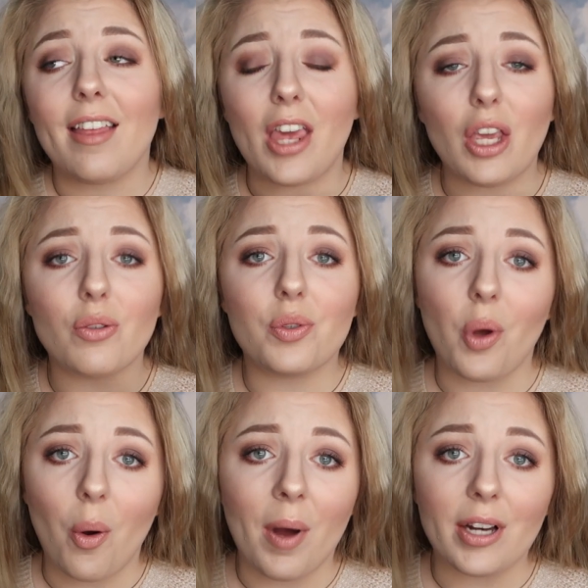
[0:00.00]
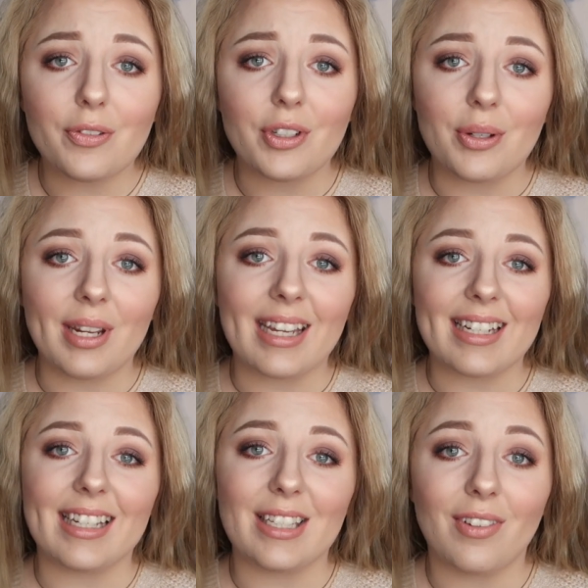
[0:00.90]
Thank you so much for tuning
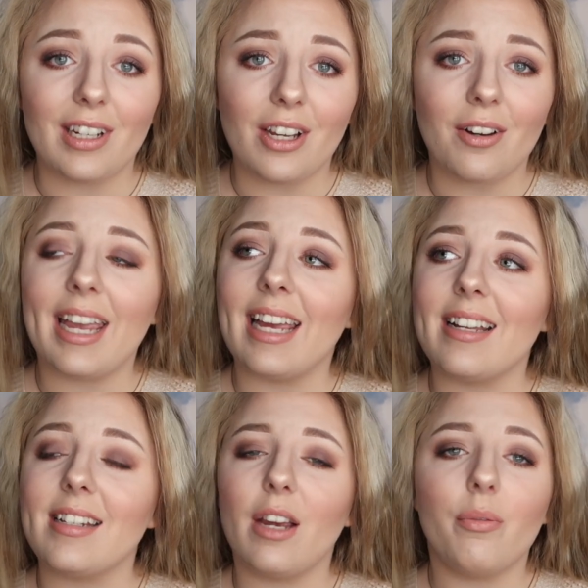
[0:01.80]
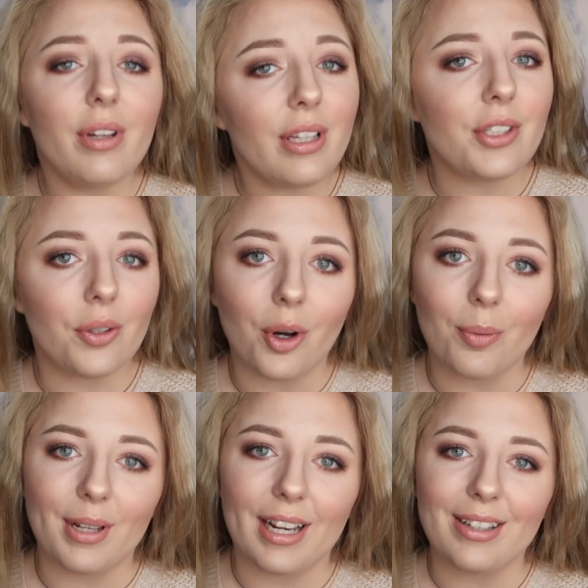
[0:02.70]
into this video, and I really do
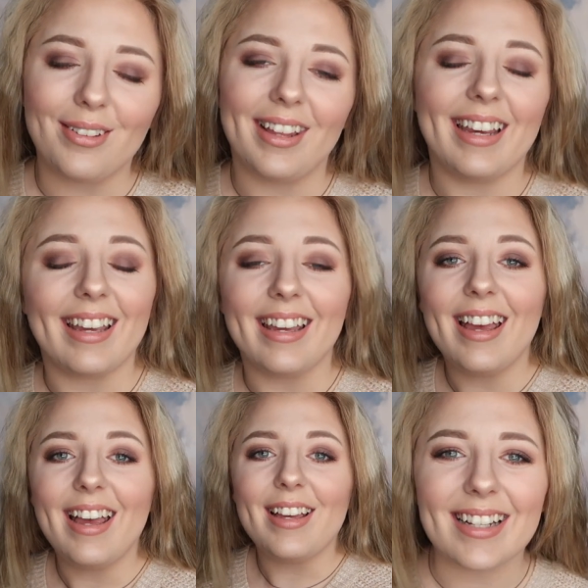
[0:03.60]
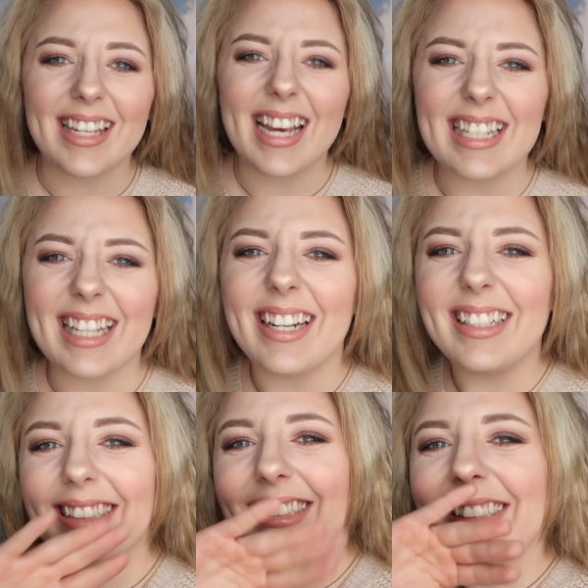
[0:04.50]
hope that you like it. I'll see you guys later.